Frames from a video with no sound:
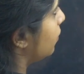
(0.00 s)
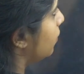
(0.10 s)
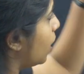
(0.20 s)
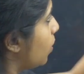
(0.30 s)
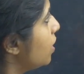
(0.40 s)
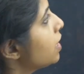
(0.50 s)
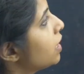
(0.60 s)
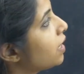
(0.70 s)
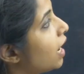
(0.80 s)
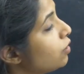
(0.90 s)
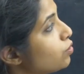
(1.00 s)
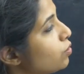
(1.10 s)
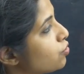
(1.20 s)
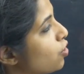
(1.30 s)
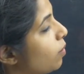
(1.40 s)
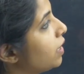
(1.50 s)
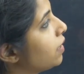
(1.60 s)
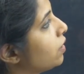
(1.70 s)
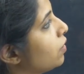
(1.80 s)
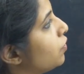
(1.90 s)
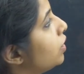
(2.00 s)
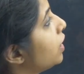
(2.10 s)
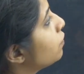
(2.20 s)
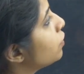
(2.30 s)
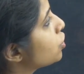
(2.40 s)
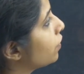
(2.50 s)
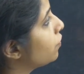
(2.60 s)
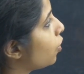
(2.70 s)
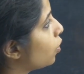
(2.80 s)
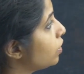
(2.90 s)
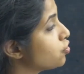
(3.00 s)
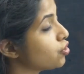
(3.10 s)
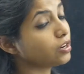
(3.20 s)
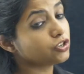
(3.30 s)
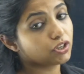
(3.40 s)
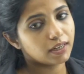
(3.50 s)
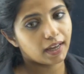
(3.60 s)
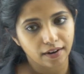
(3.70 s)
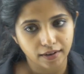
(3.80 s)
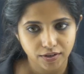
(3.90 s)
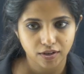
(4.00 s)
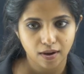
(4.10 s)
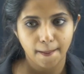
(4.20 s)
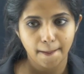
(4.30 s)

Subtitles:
Now, dinosaurs dominated the world in which of the following geological eras?